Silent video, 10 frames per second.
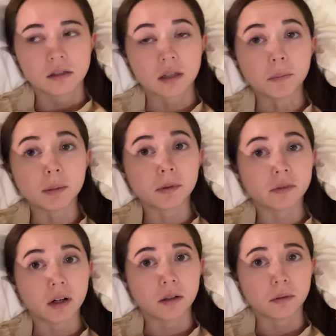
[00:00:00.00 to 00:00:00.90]
Some people have
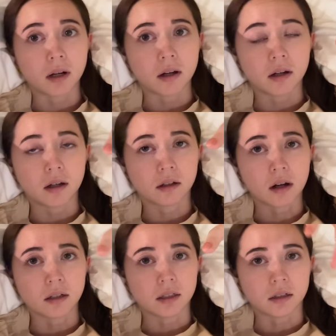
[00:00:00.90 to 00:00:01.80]
already uh,
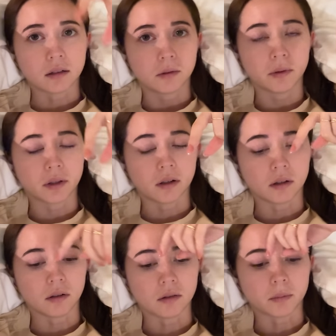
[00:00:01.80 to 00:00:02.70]
gotten here with our
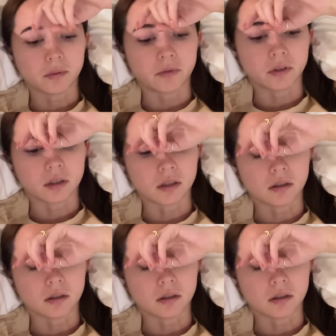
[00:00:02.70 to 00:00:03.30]
group for the